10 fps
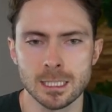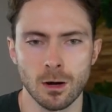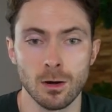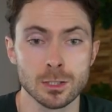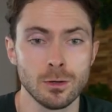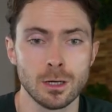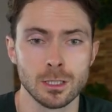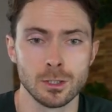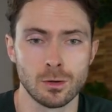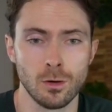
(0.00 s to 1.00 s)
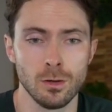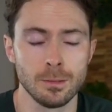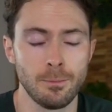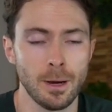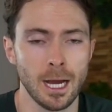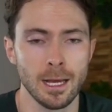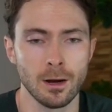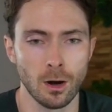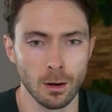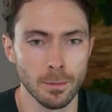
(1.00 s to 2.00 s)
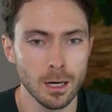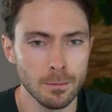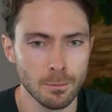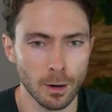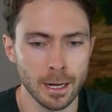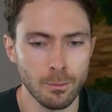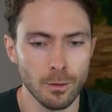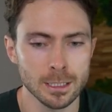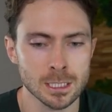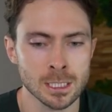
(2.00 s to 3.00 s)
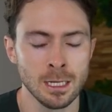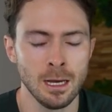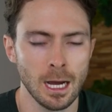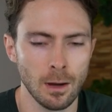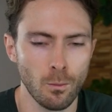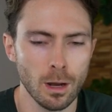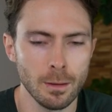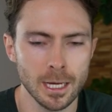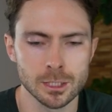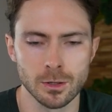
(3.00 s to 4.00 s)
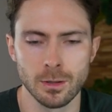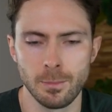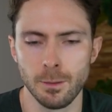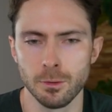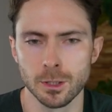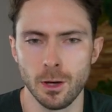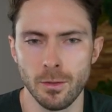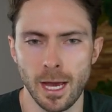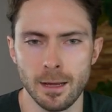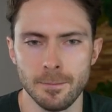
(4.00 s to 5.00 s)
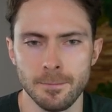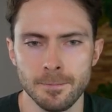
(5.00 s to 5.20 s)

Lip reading: they're also controlled by IRMA breakpoints. I want to make sure that people know that.